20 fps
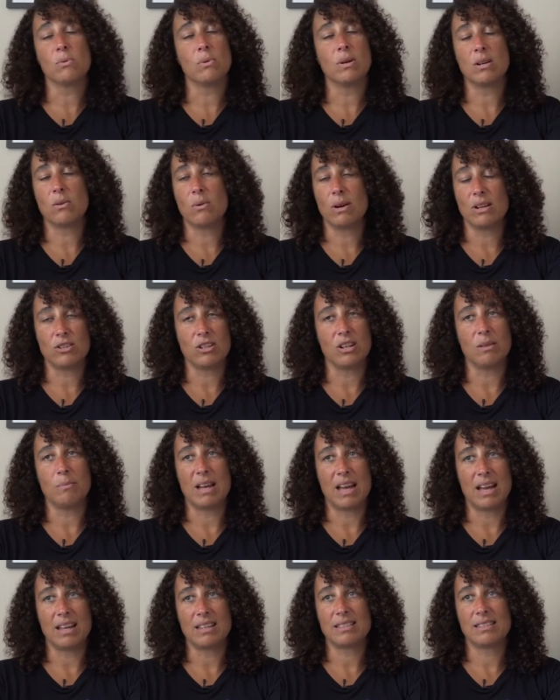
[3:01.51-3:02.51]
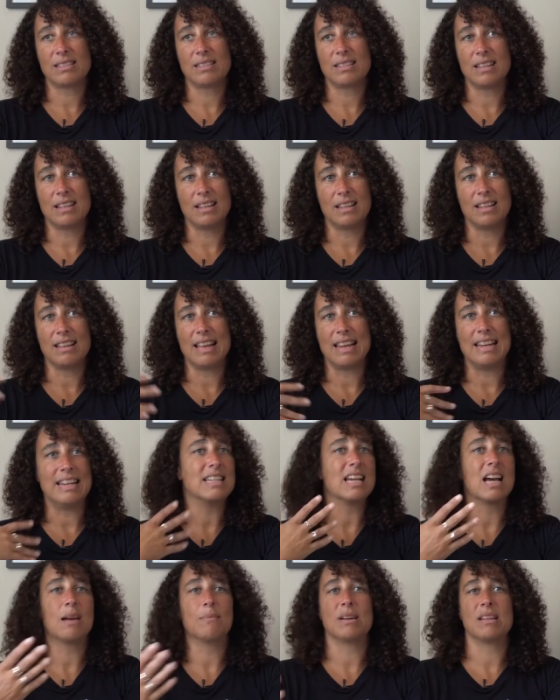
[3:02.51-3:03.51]
one question I'm asked
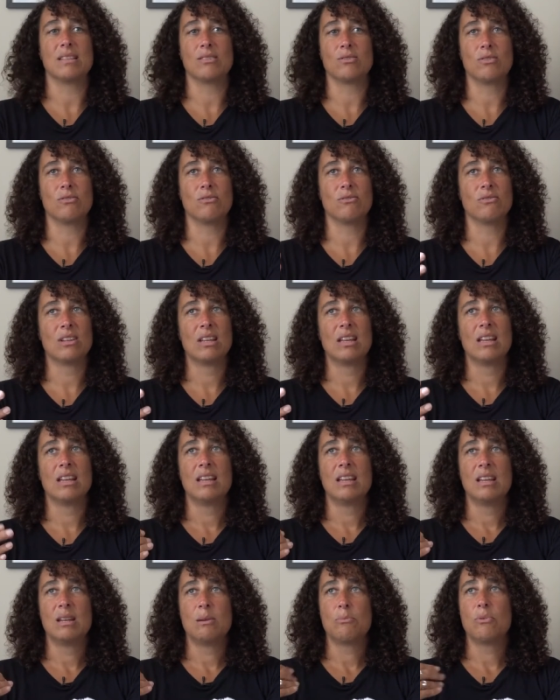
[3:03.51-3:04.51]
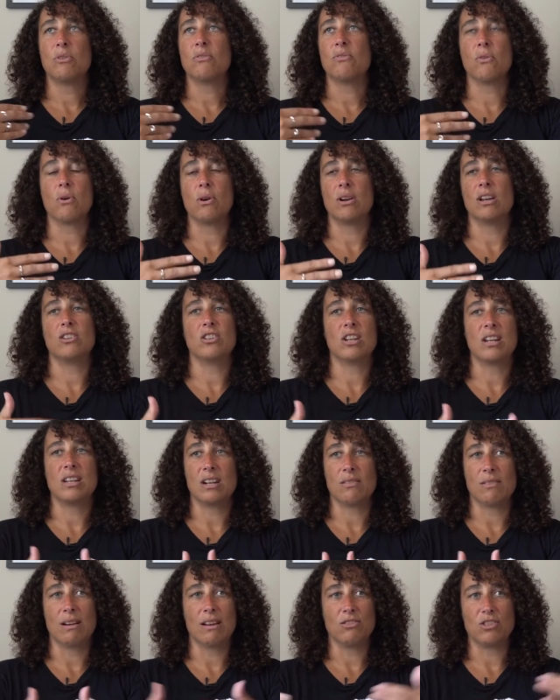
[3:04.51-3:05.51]
anytime I sort of put forward an
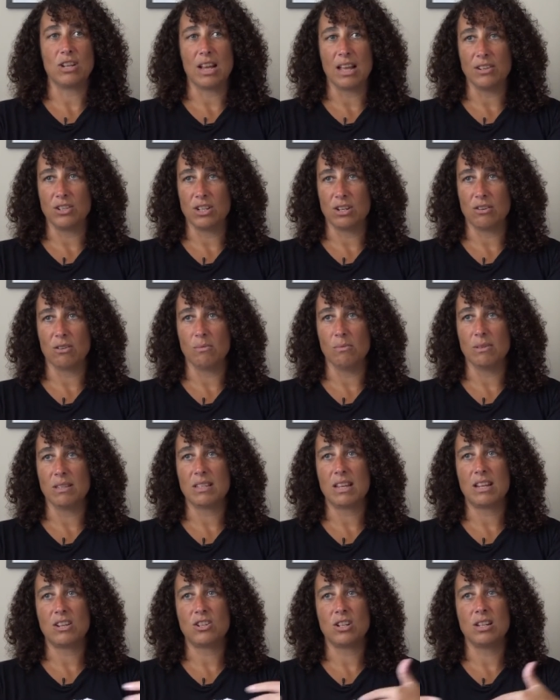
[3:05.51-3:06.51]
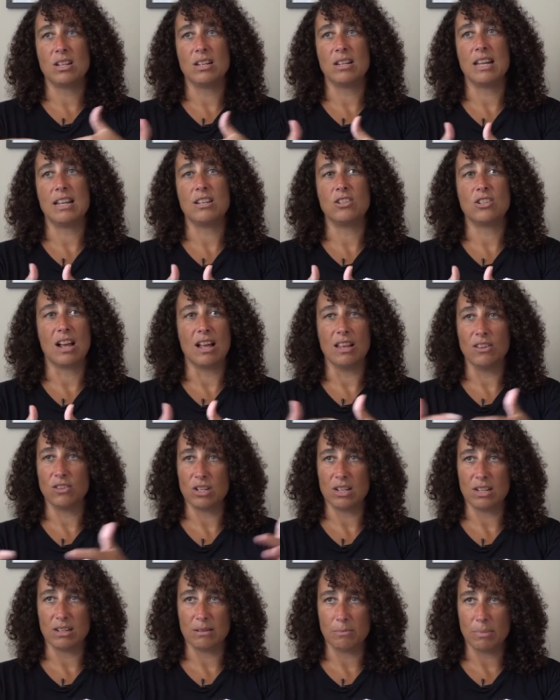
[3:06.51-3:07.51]
agenda around challenging criminalization and
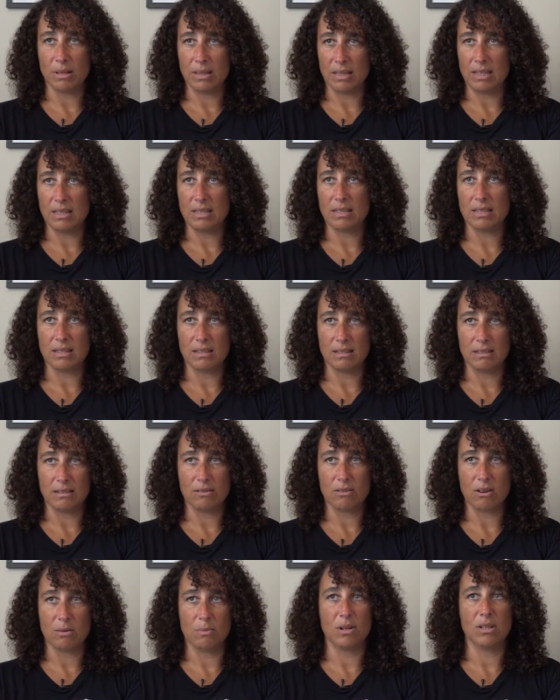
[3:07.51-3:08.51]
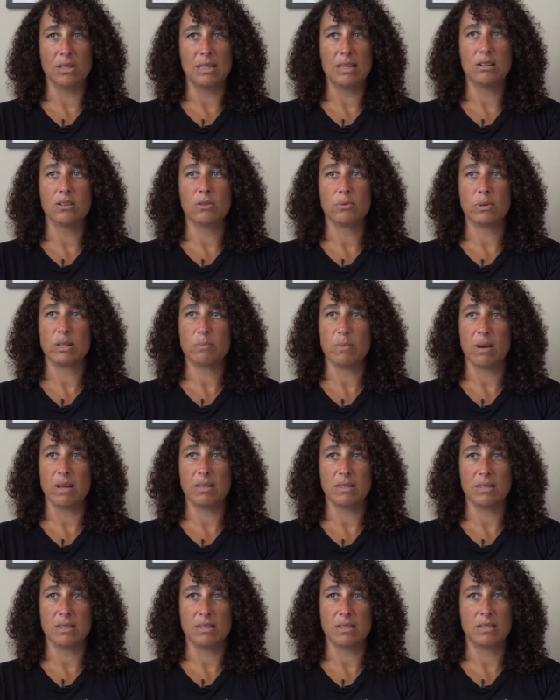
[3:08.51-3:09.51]
challenging police and criminal legal
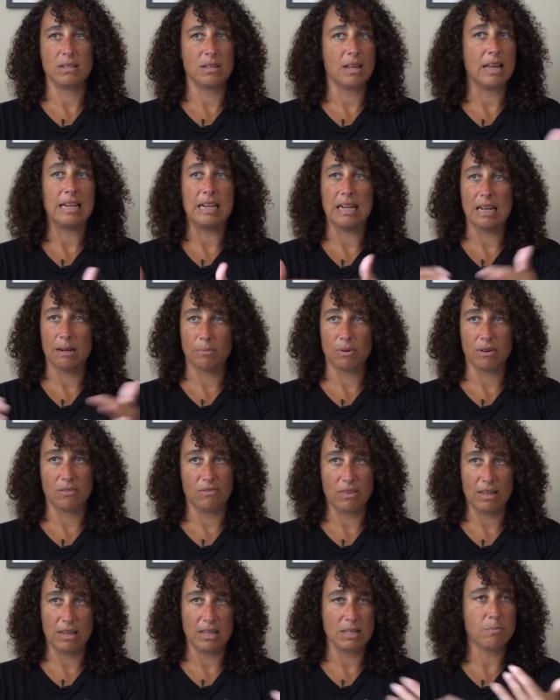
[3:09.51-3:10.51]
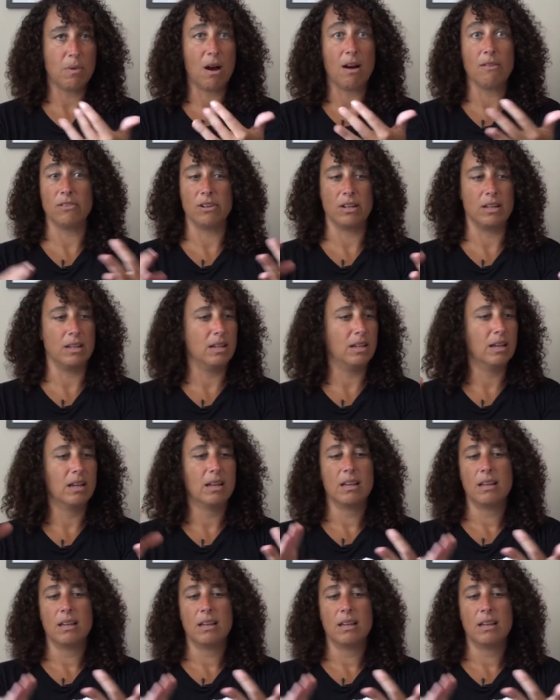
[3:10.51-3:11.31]
responses to any number of things, poverty,